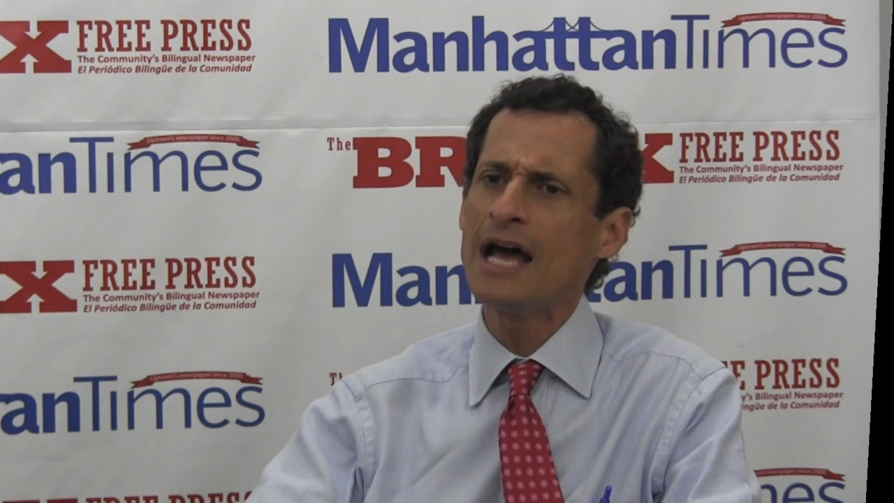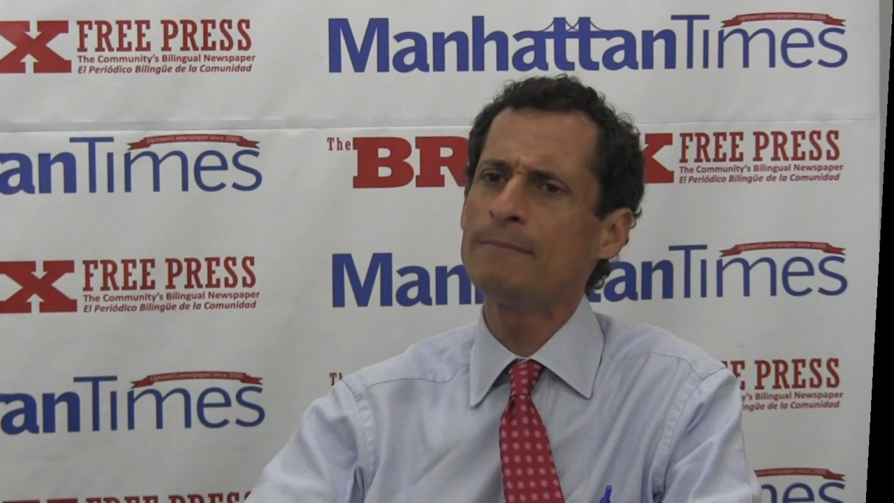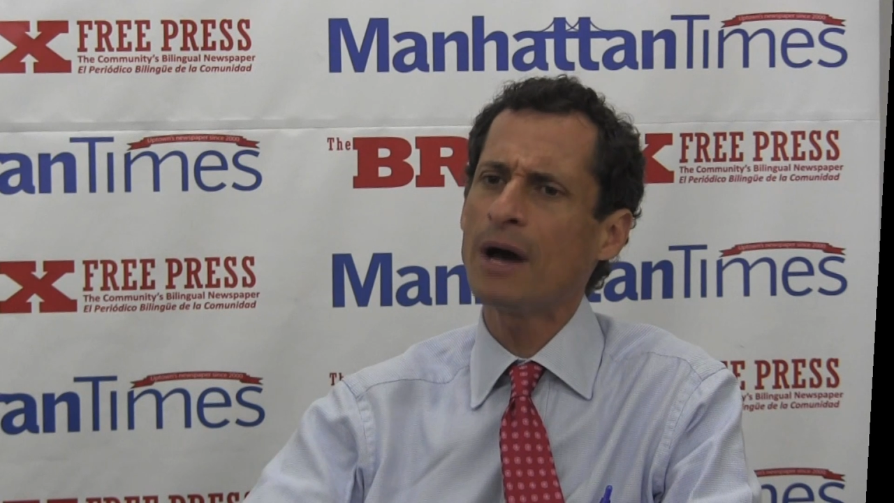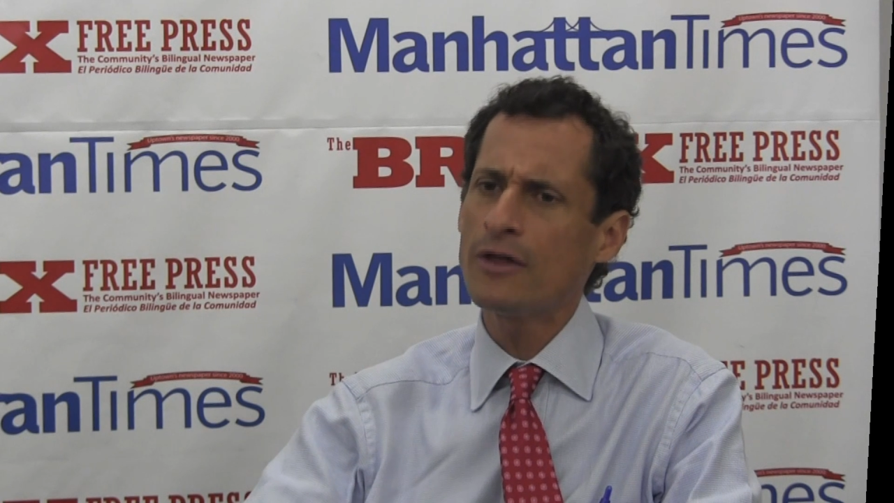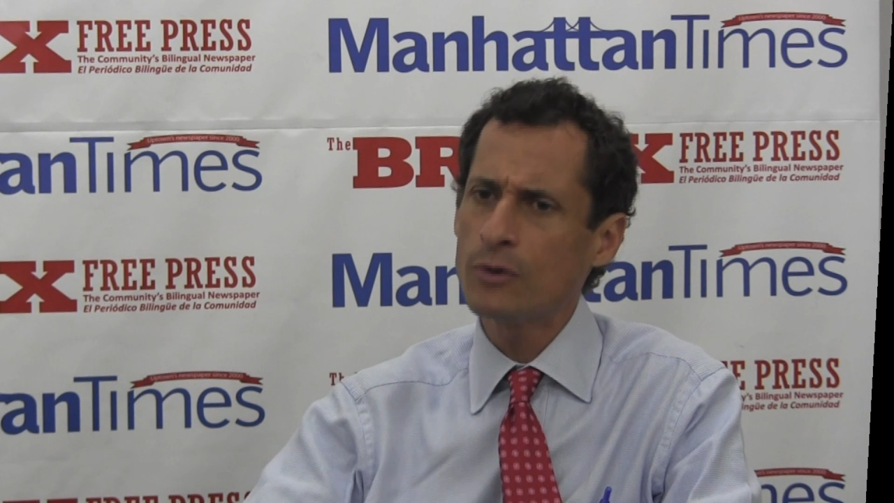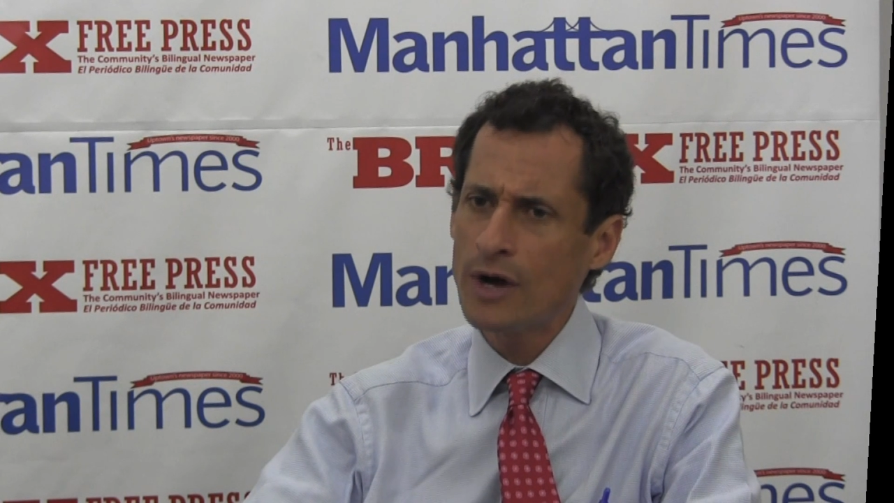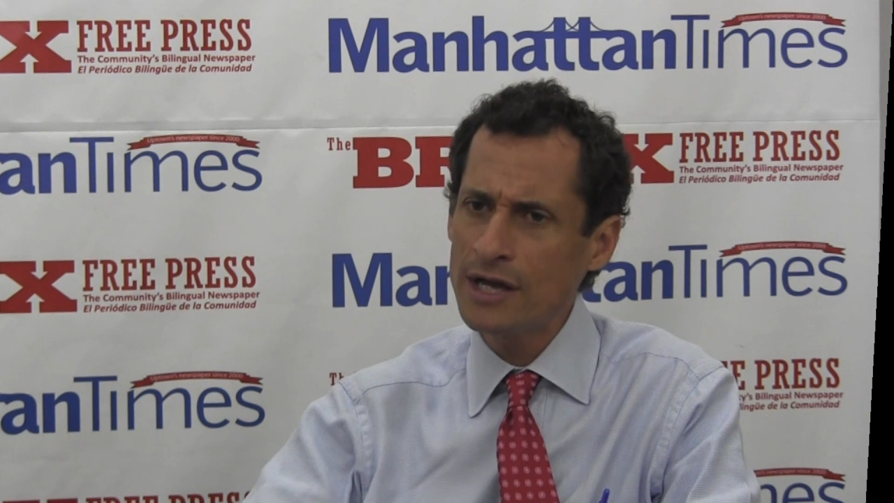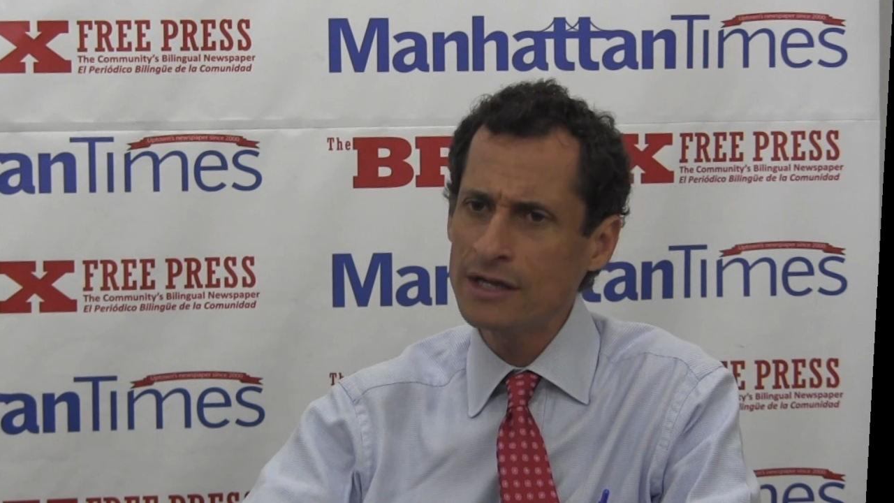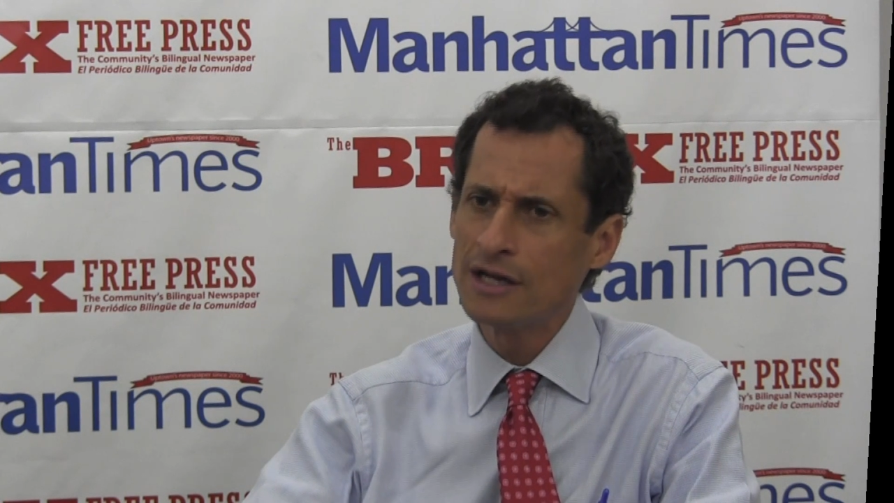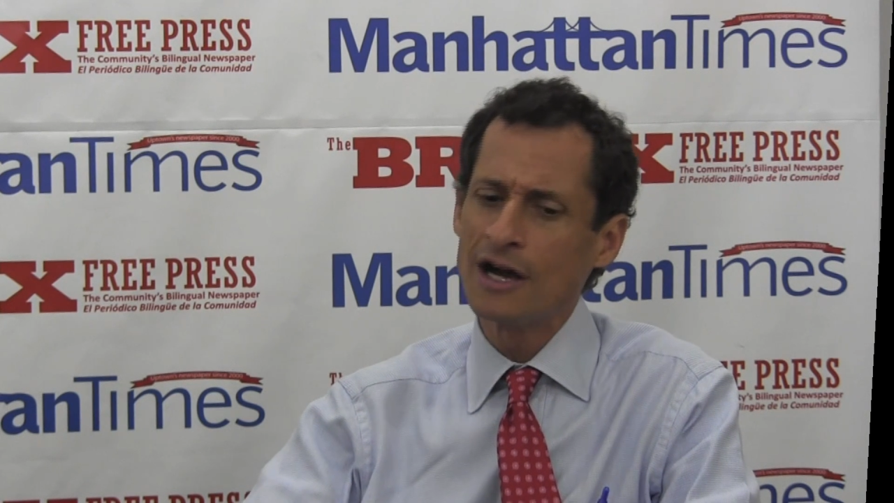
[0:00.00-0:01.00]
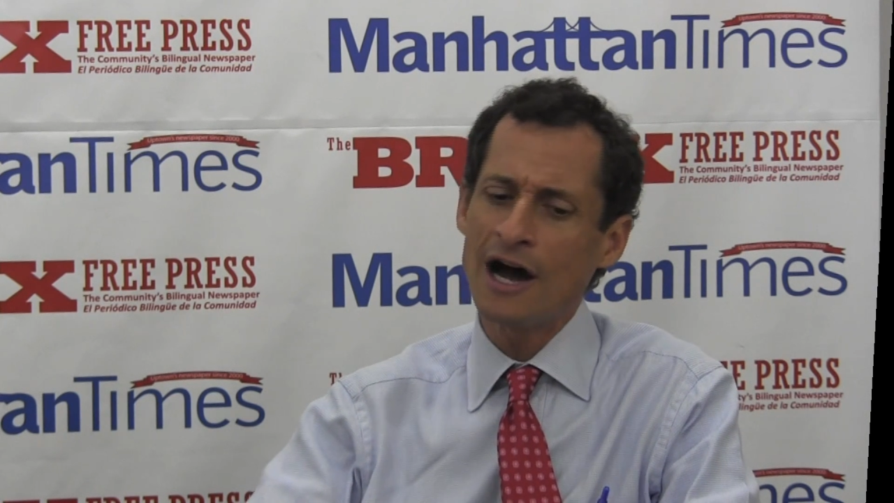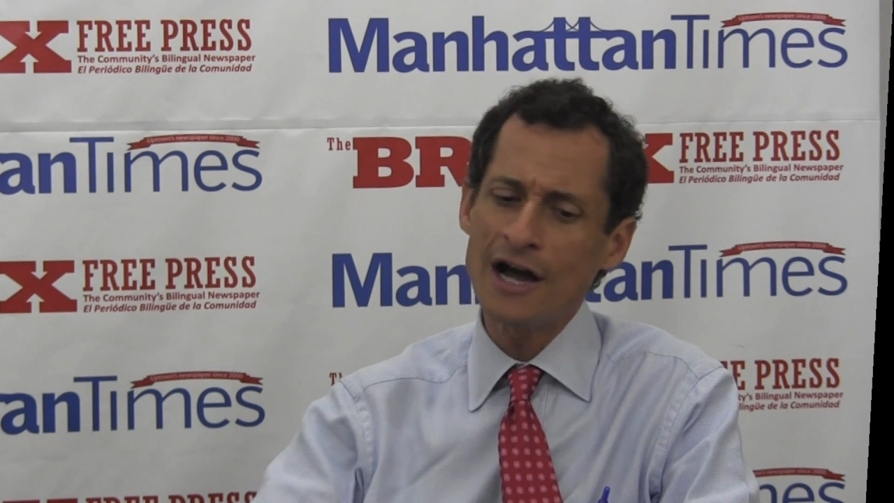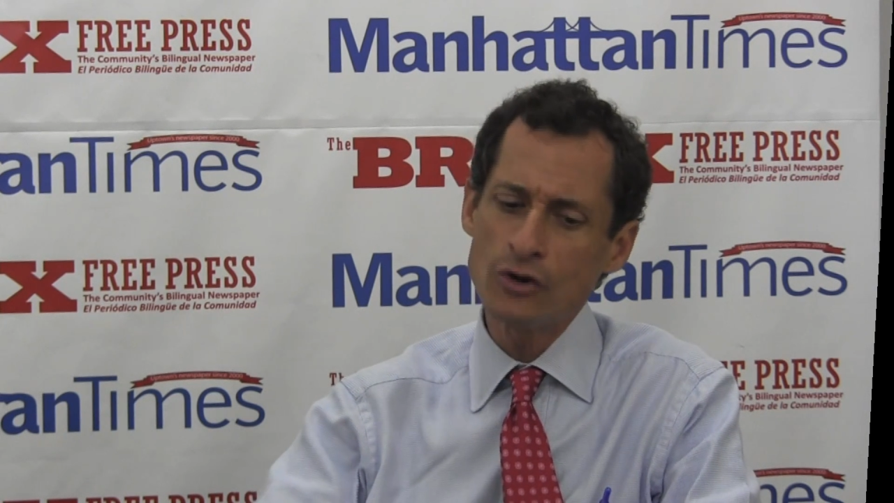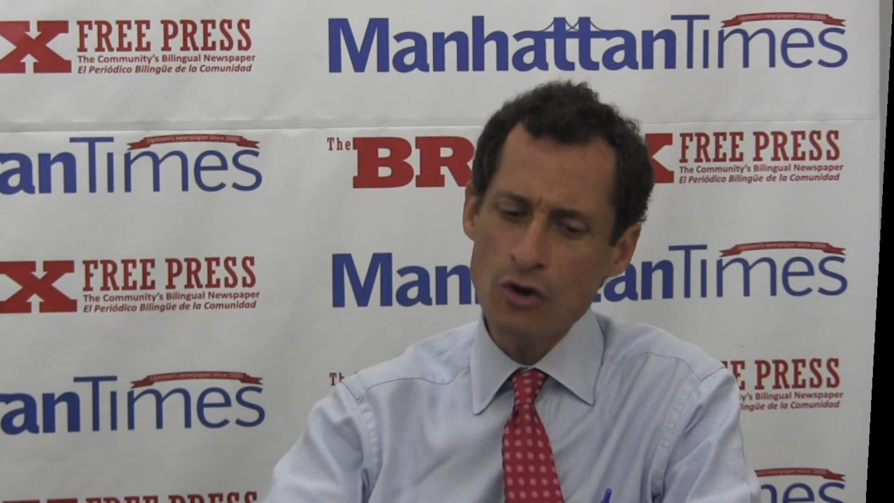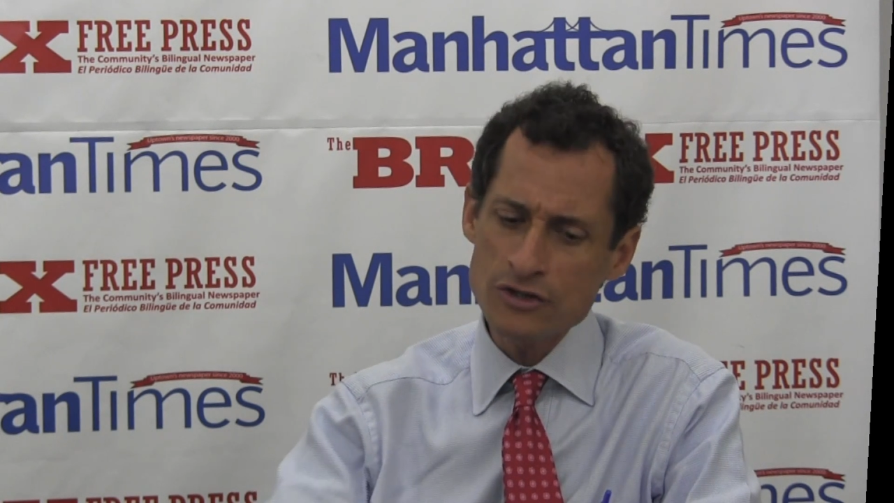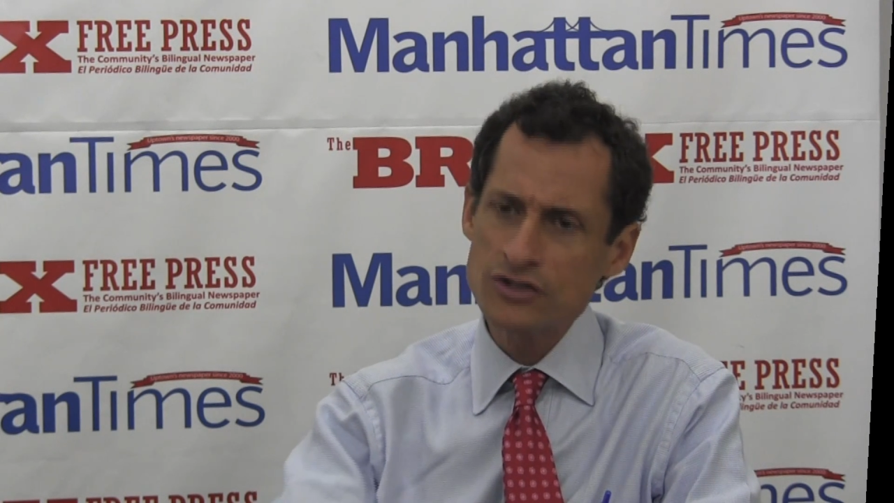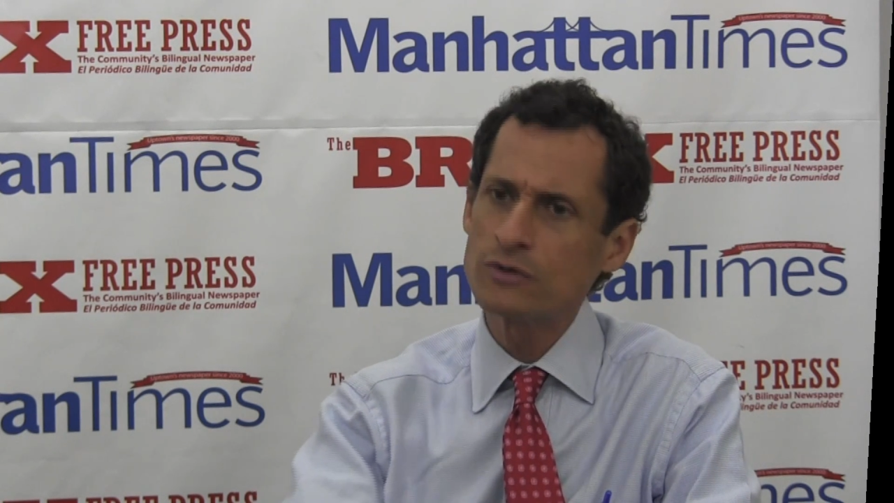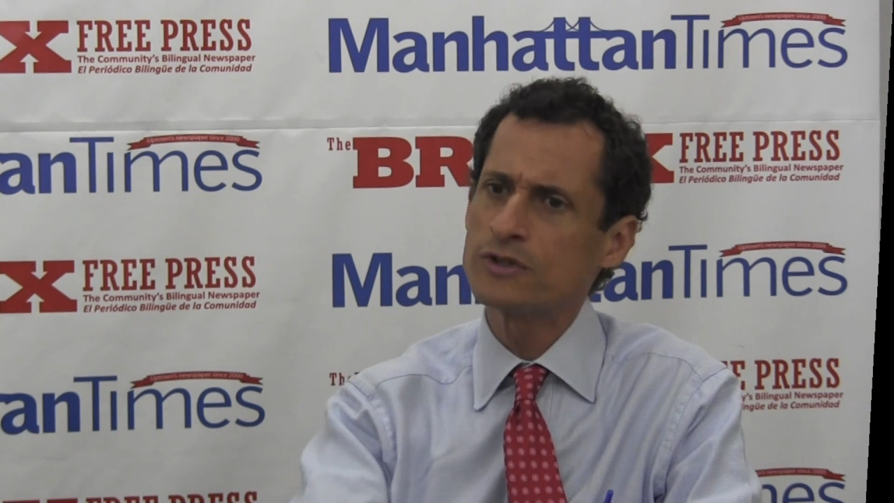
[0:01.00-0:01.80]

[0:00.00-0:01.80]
And by the way, I also